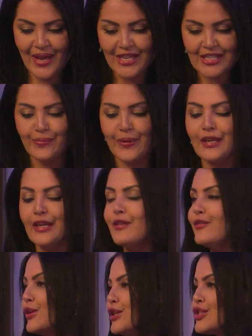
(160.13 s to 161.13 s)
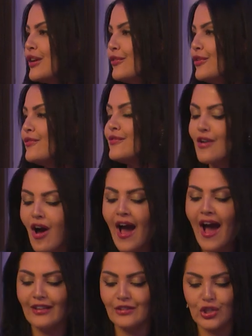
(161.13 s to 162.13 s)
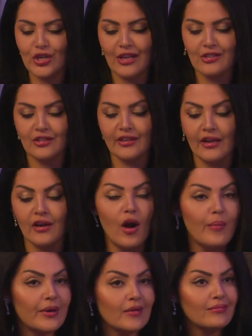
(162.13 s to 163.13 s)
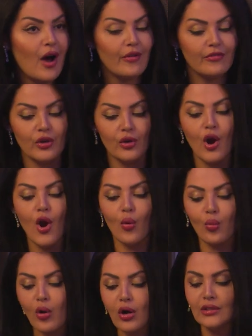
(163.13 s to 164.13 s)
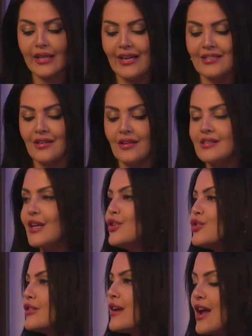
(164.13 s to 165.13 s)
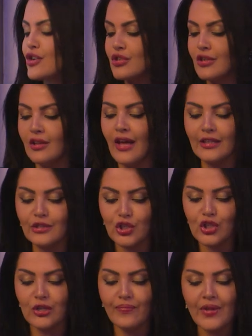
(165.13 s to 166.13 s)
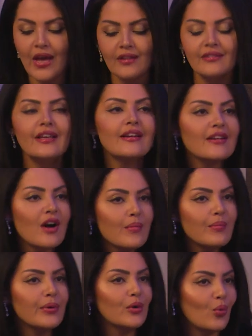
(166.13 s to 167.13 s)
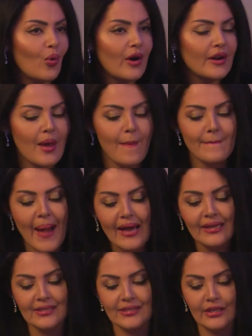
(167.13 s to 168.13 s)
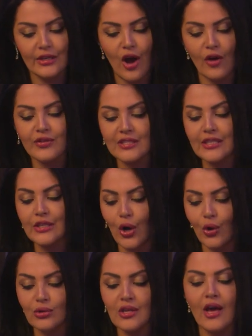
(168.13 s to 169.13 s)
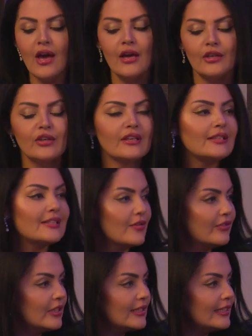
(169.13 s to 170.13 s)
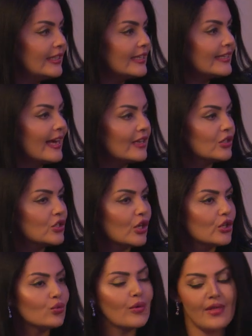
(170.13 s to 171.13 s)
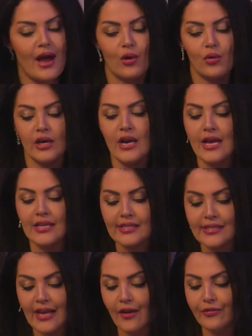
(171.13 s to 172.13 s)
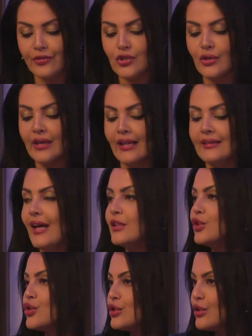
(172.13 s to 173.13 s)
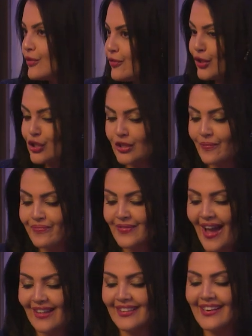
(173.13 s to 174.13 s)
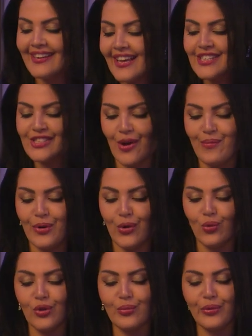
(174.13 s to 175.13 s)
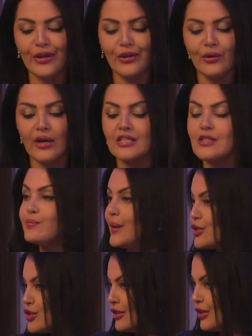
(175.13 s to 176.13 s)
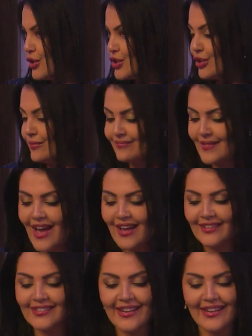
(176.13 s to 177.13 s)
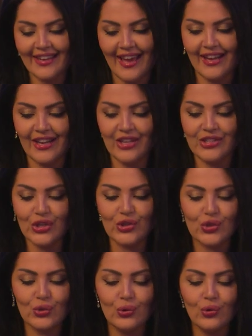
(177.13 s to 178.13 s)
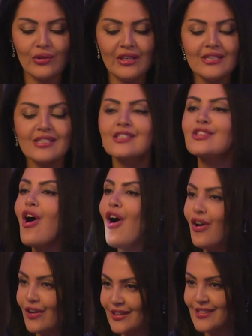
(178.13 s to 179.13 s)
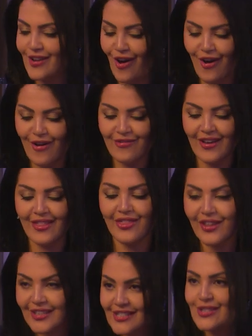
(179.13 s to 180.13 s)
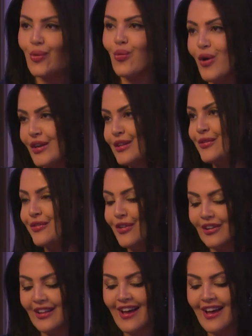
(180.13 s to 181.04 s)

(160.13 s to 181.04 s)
Speaking of which, if you've not had the chance to get a copy of your World Excellence International Edition, the number one magazine of CEOs, you can definitely get in touch with our staff to get that digital version. And the next number will bring you a special issue dedicated to the stars of this wonderful